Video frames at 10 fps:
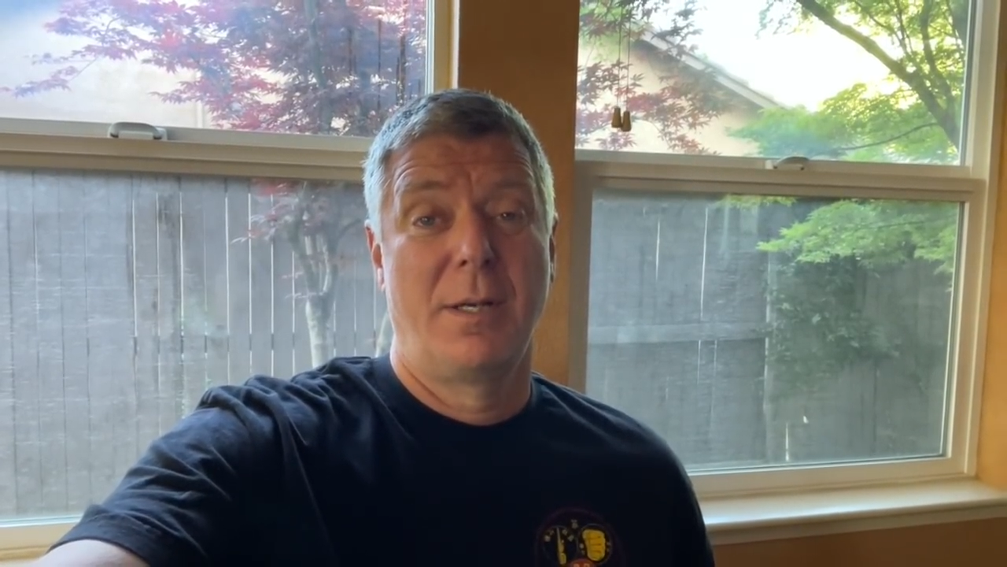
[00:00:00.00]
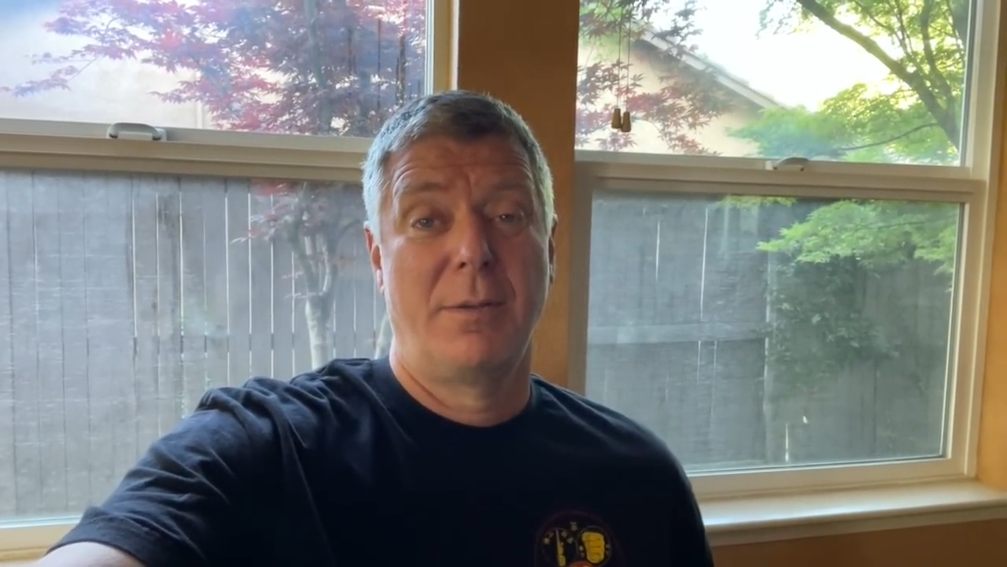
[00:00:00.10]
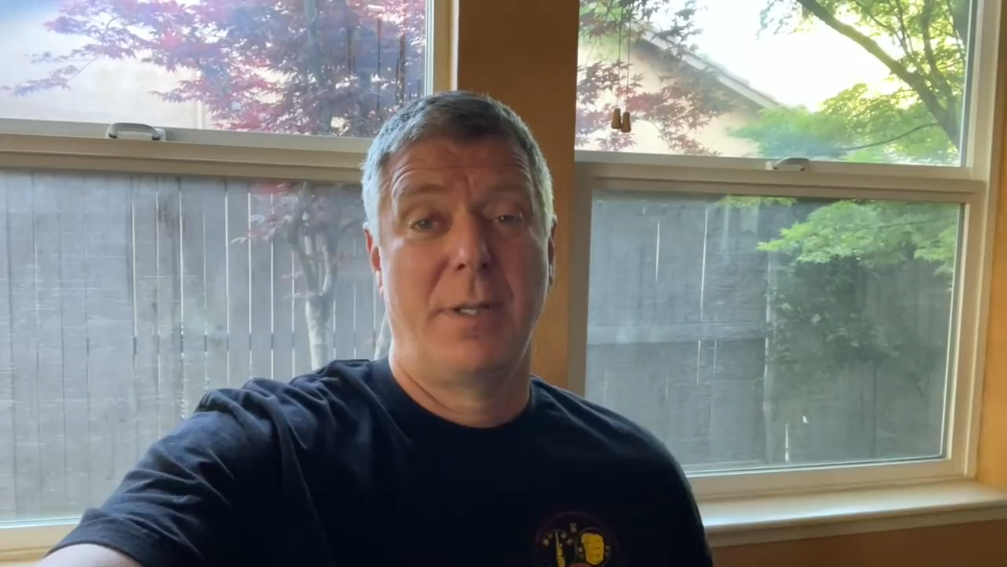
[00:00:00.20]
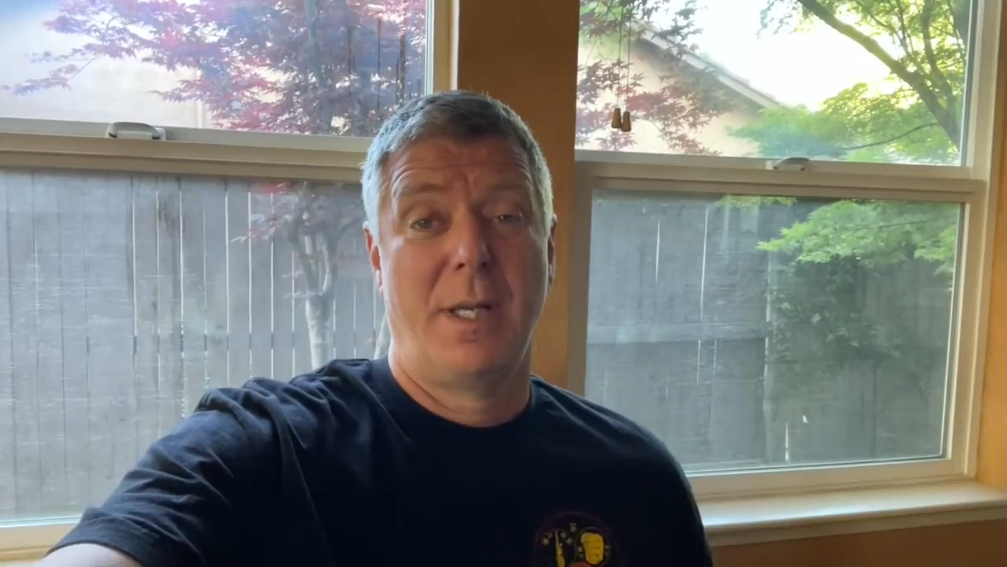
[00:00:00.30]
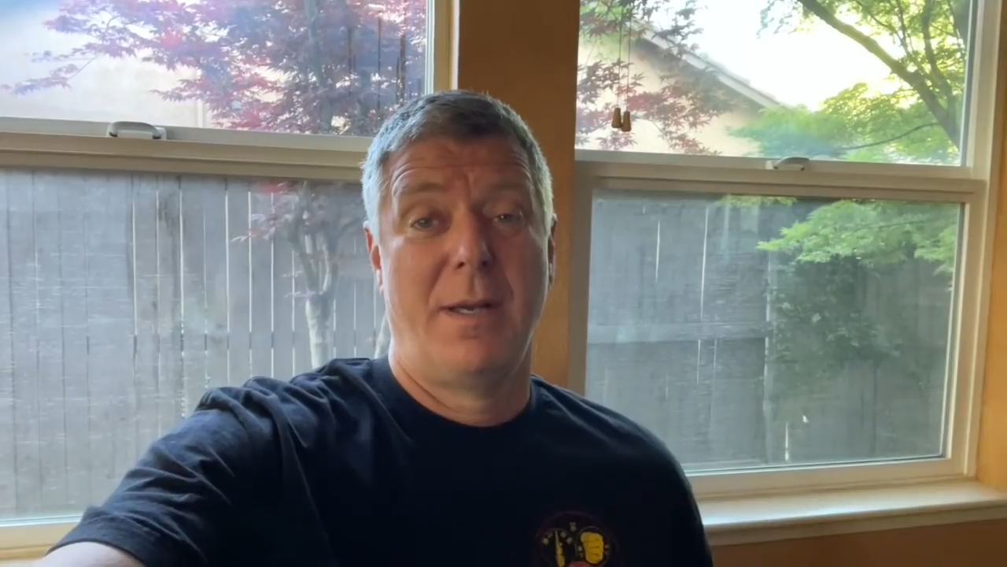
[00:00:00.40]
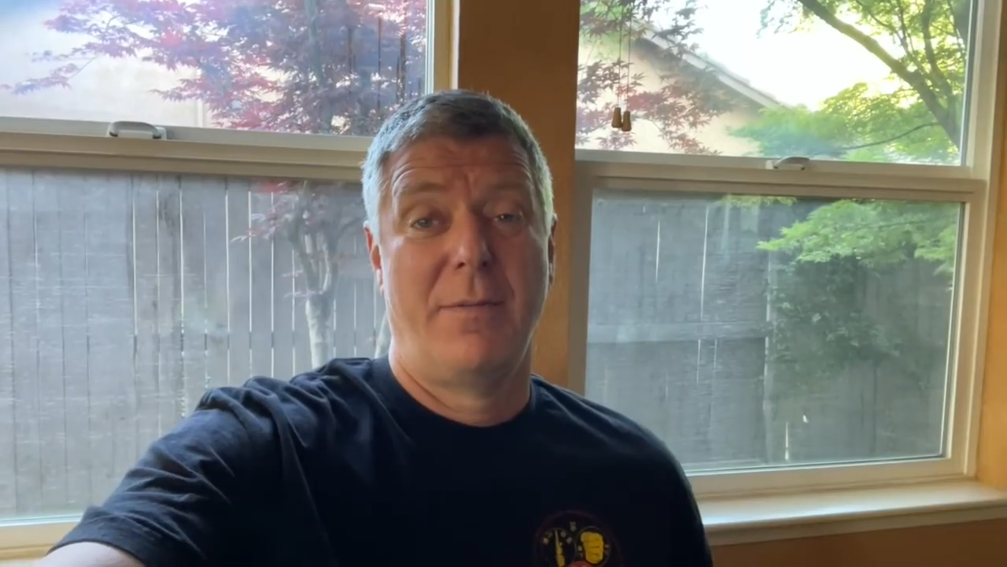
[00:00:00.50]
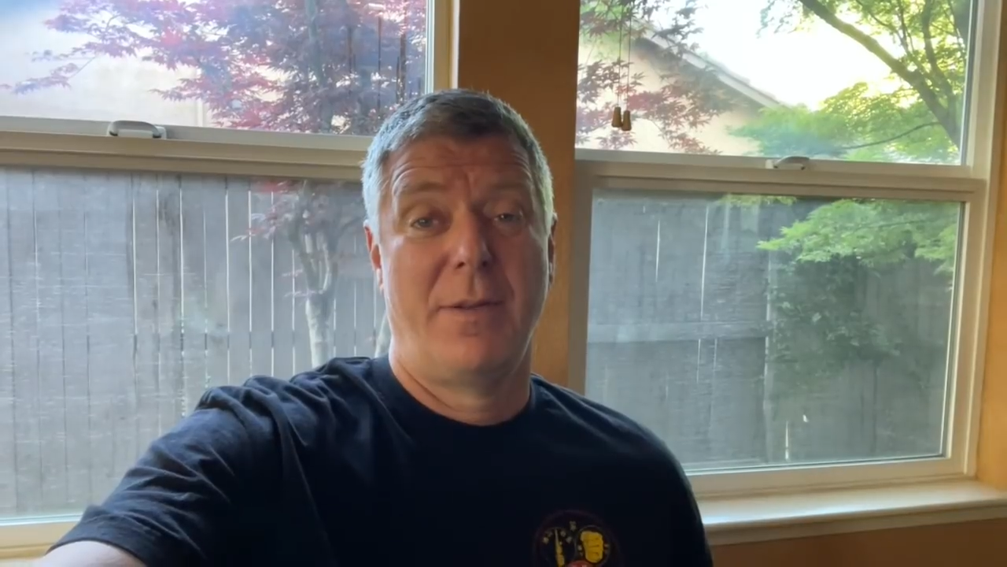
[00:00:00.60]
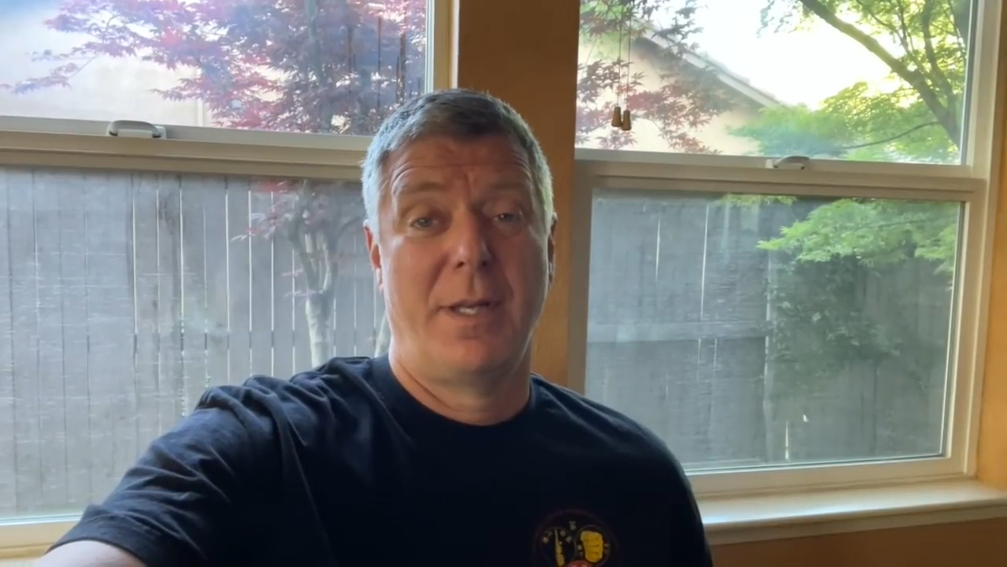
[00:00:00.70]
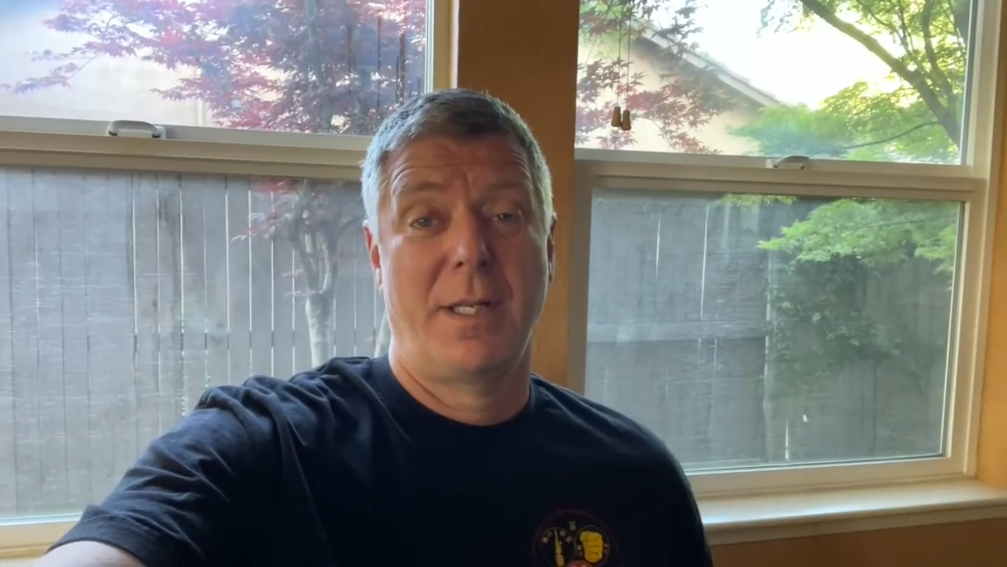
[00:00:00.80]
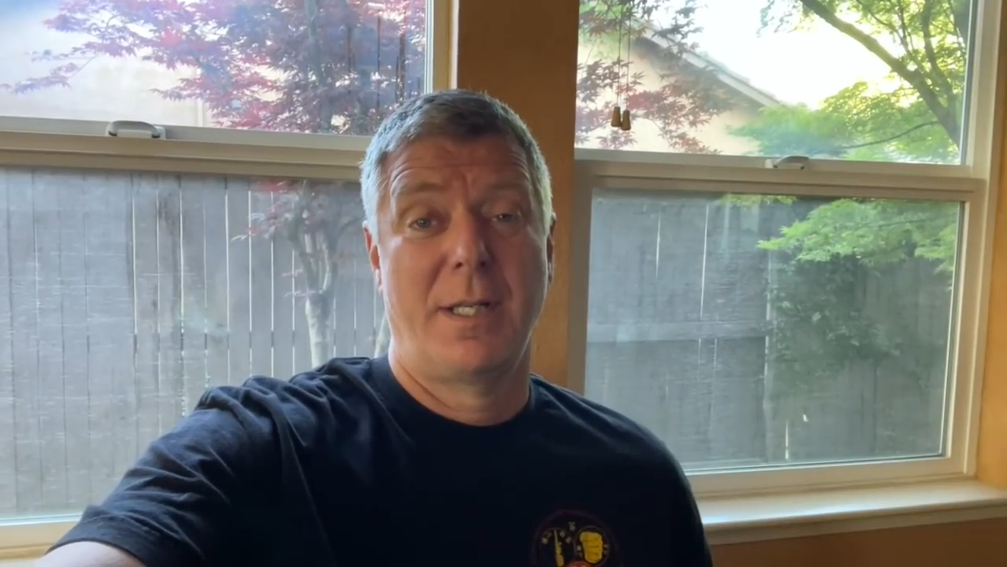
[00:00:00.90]
only have
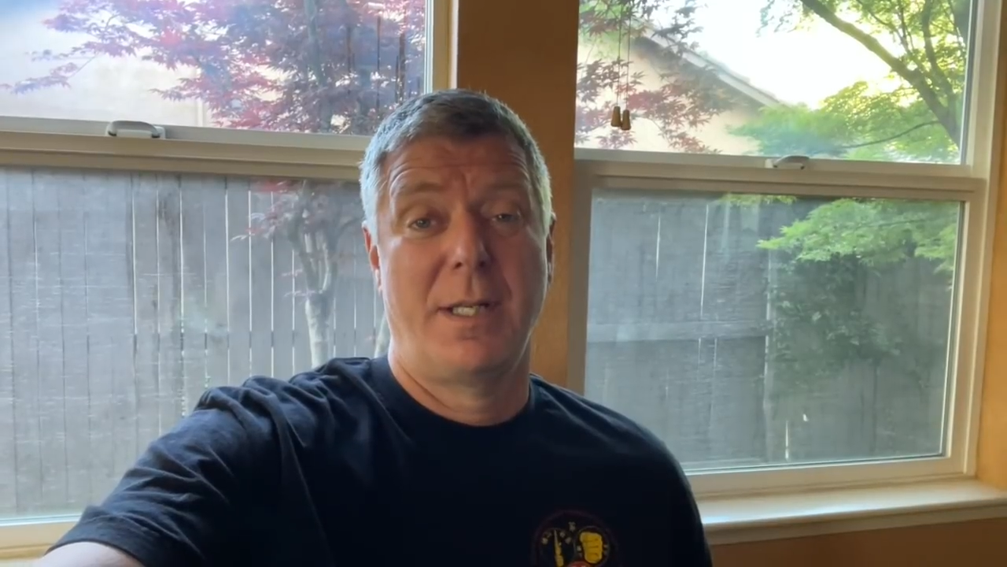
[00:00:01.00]
like